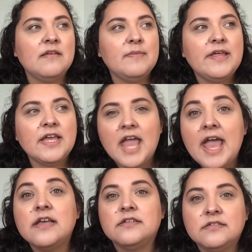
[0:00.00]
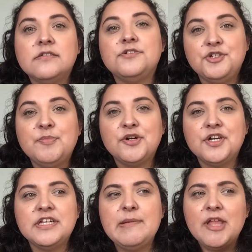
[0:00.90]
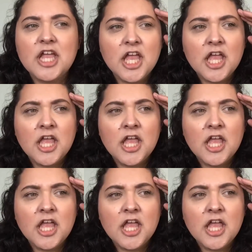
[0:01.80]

he'd be like, hey, is your book good? And I'd be like,